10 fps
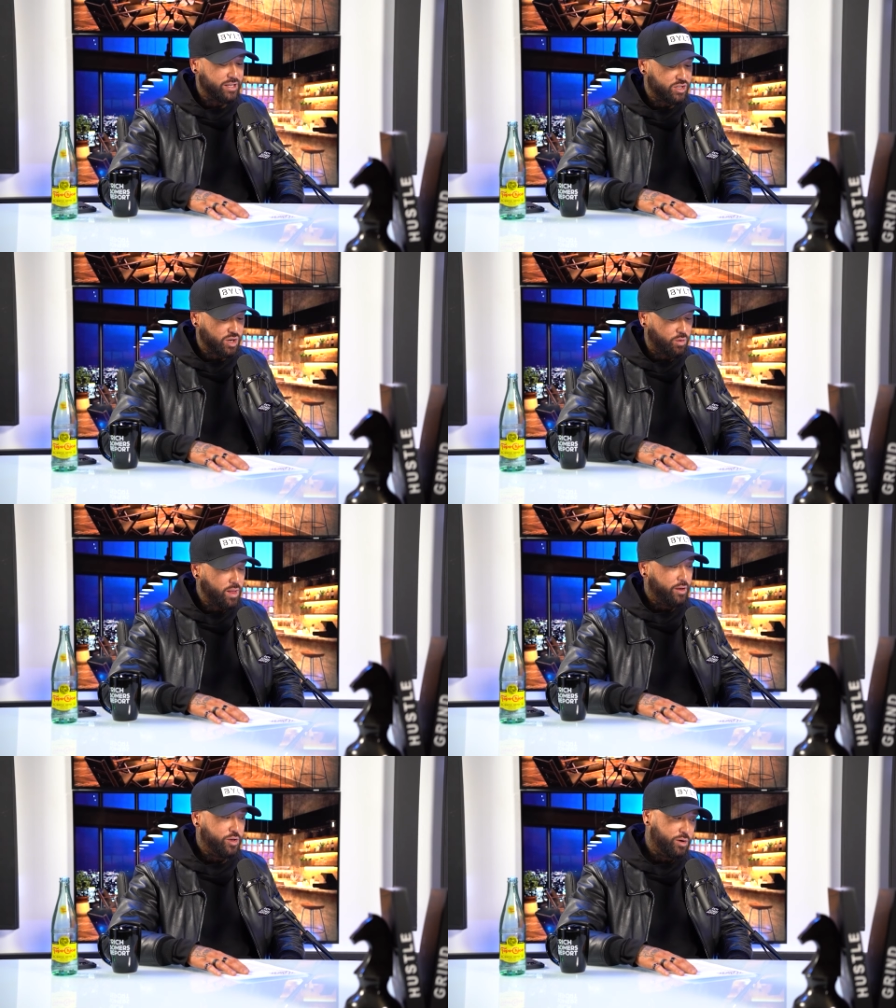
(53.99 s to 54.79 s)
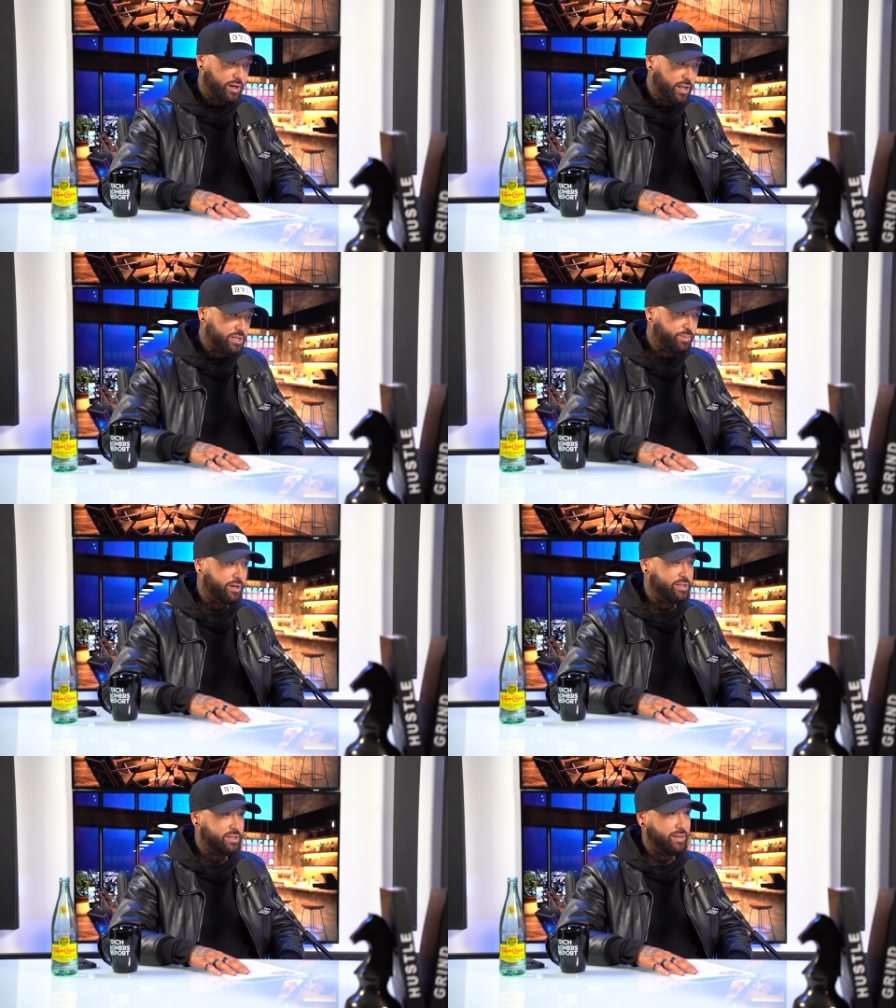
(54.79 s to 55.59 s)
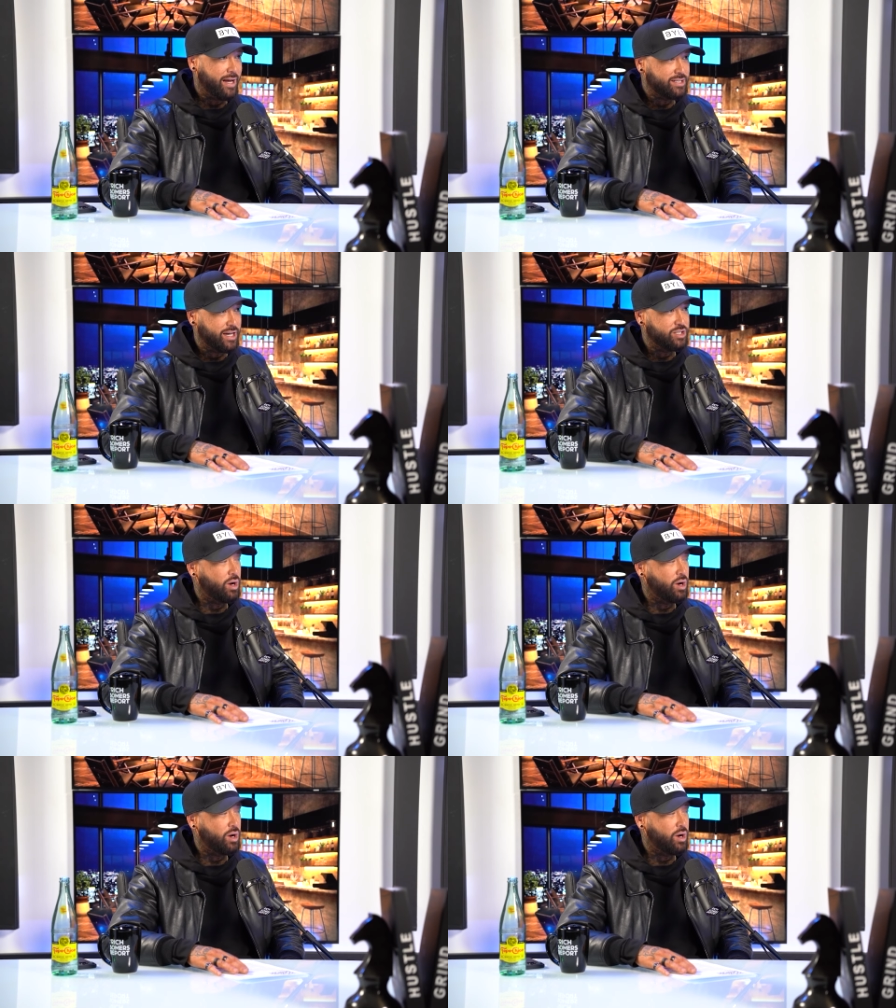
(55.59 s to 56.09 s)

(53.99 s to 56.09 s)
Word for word: And so you got a lot of experience in that said.